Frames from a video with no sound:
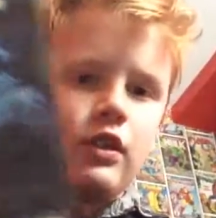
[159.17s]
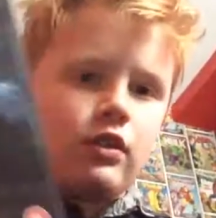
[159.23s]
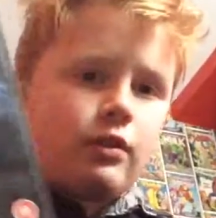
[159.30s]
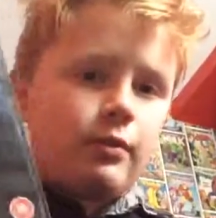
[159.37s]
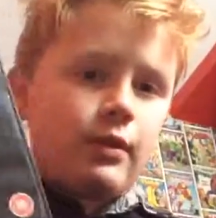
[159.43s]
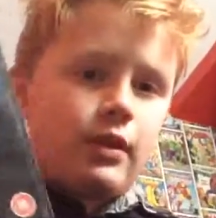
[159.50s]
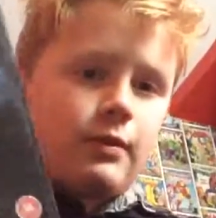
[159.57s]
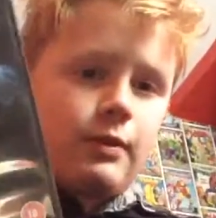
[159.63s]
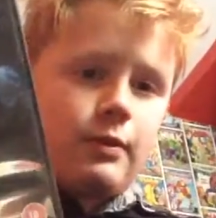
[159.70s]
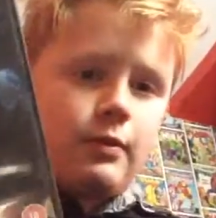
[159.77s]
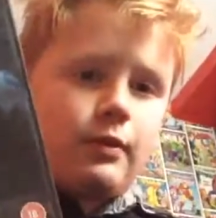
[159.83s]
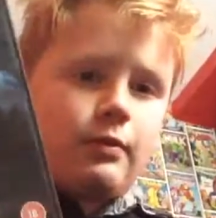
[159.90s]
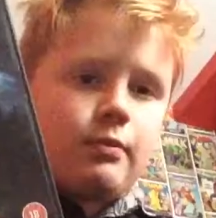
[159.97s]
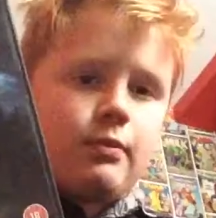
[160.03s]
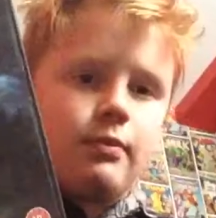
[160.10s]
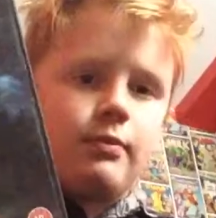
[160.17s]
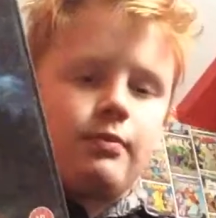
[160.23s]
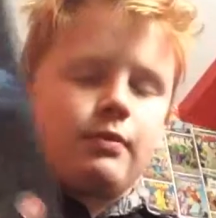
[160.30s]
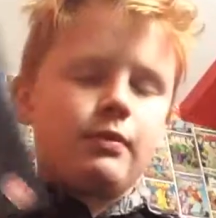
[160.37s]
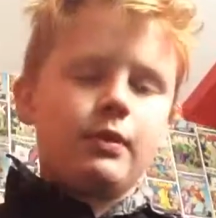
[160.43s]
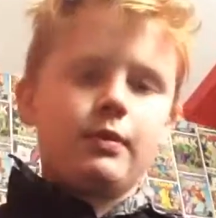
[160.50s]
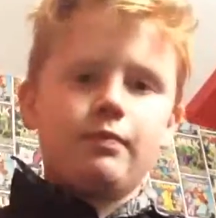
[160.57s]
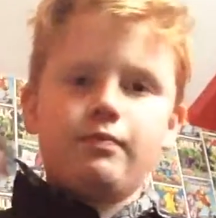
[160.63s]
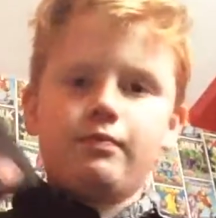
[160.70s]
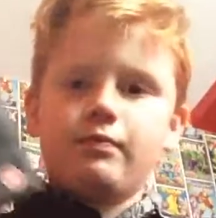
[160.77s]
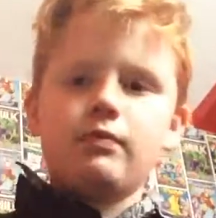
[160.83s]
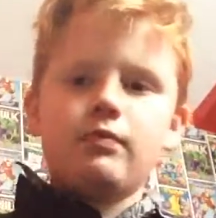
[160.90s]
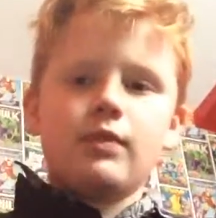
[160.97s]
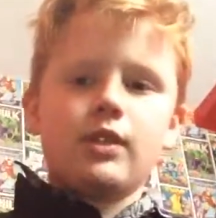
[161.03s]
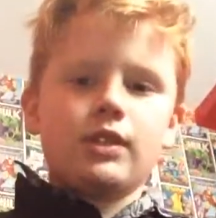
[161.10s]
Not many people in
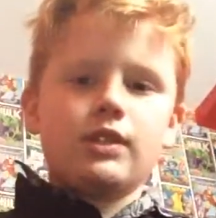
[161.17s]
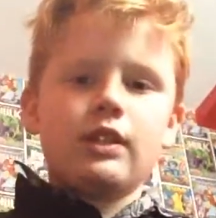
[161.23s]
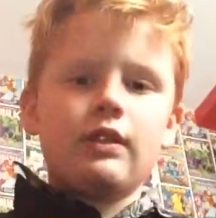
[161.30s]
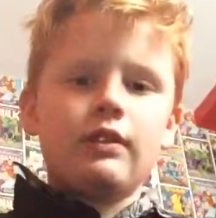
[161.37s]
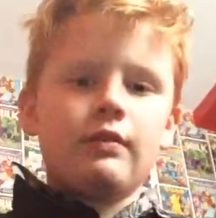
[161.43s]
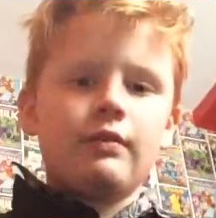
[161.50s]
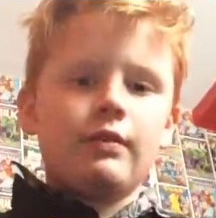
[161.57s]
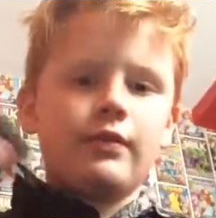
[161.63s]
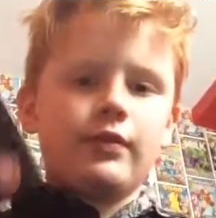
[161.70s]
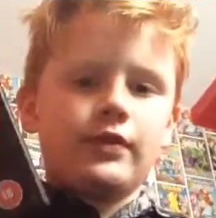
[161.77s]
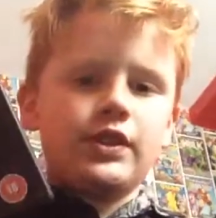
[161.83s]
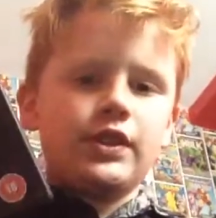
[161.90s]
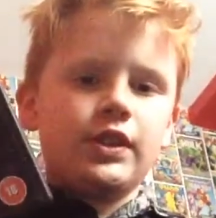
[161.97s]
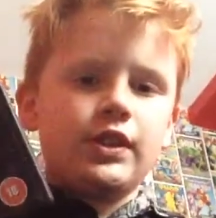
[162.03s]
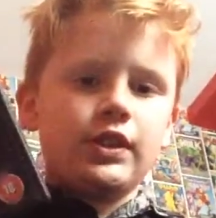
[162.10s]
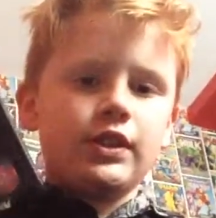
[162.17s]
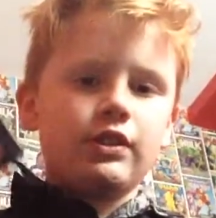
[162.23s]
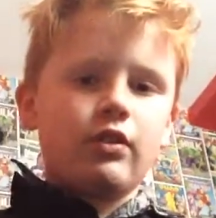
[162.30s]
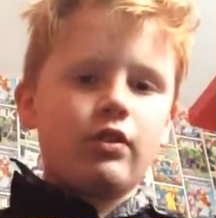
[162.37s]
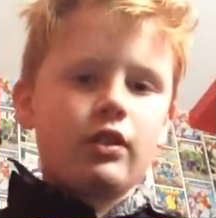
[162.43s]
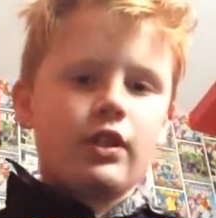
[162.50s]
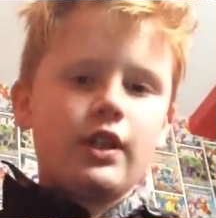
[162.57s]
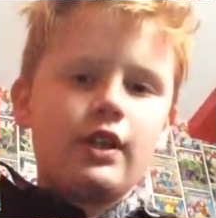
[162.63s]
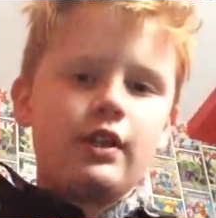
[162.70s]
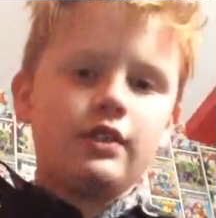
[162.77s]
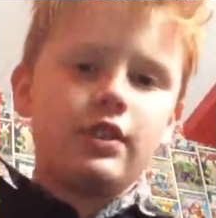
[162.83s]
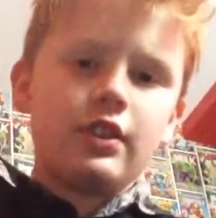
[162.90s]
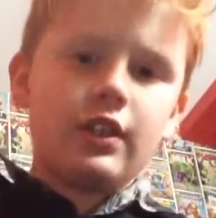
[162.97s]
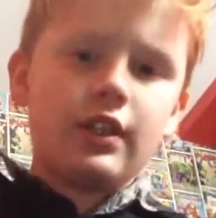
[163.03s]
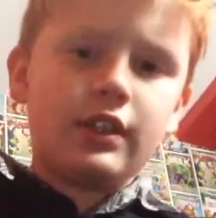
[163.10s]
my town have seen this or heard
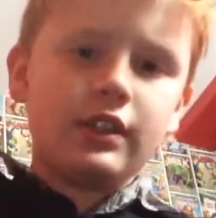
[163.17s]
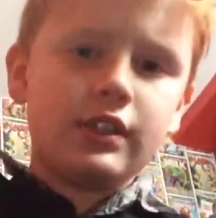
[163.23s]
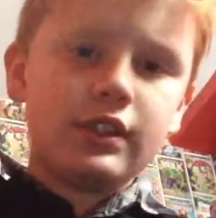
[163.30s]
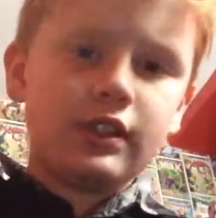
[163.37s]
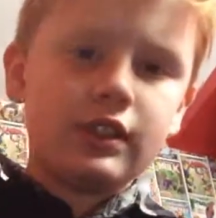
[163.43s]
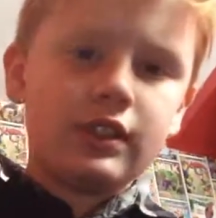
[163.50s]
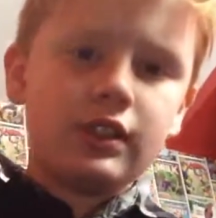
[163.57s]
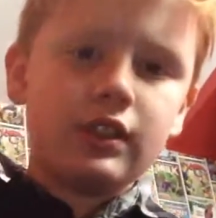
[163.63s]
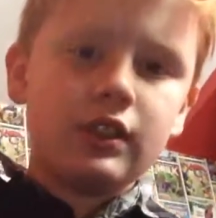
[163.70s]
of this,